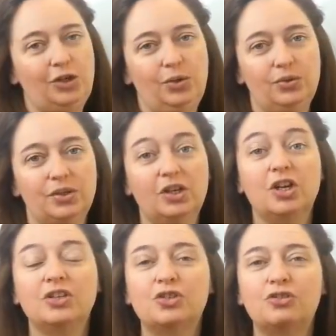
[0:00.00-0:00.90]
use
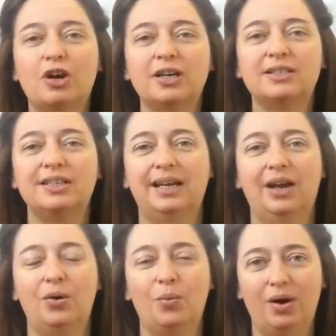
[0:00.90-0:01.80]

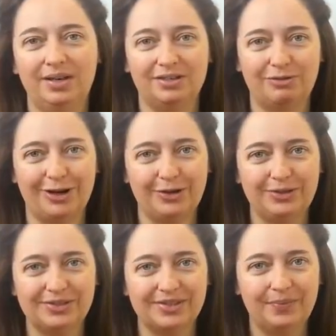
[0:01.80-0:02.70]
constructing wider
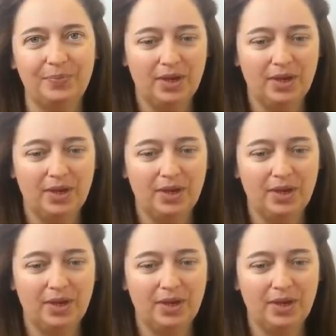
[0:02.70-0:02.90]
roads.